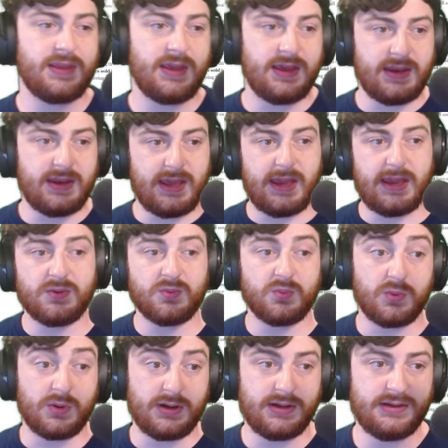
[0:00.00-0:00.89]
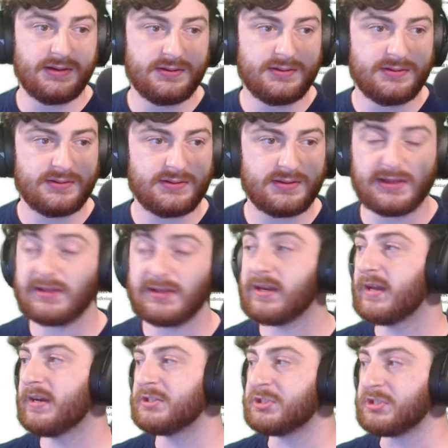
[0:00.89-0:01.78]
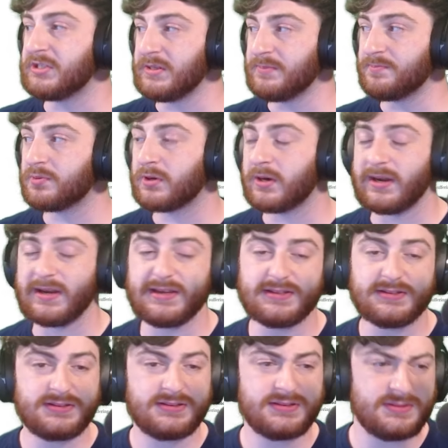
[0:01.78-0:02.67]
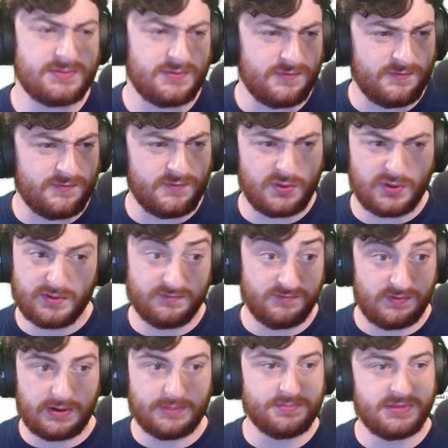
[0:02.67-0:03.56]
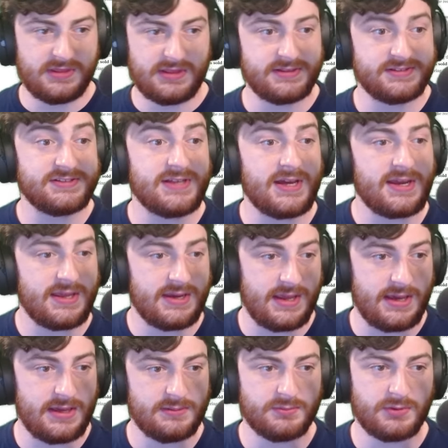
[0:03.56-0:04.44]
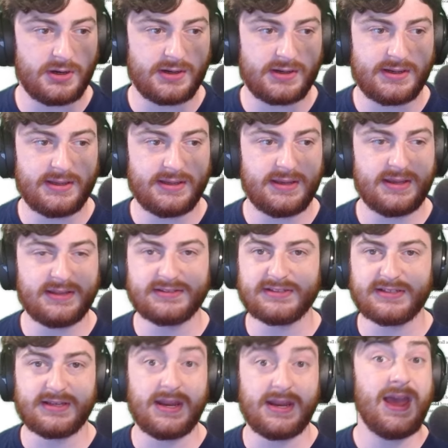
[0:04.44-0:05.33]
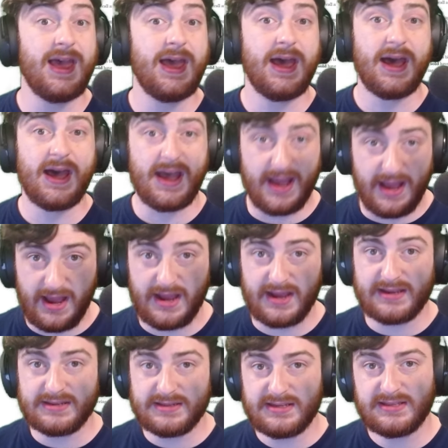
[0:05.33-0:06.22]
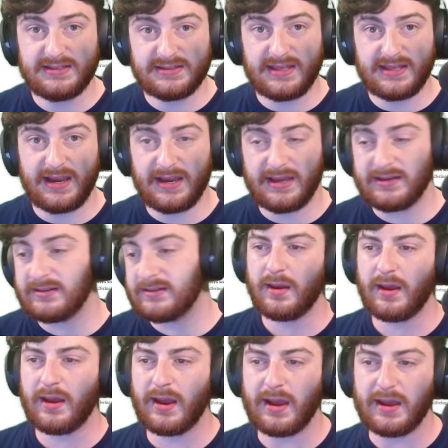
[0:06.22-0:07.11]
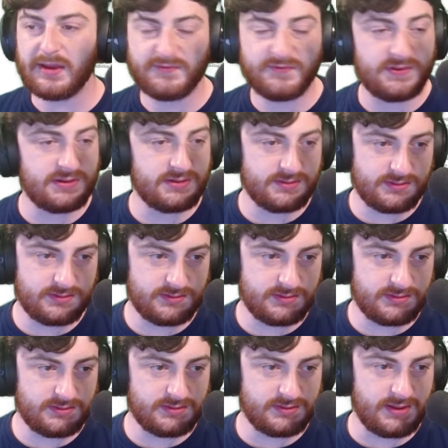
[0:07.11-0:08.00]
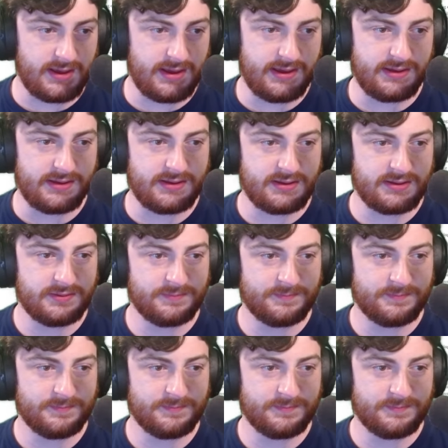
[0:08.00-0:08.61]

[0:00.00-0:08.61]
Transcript: an A1 like at a cheap price for from the secondhand market and said, "I need that." I feel like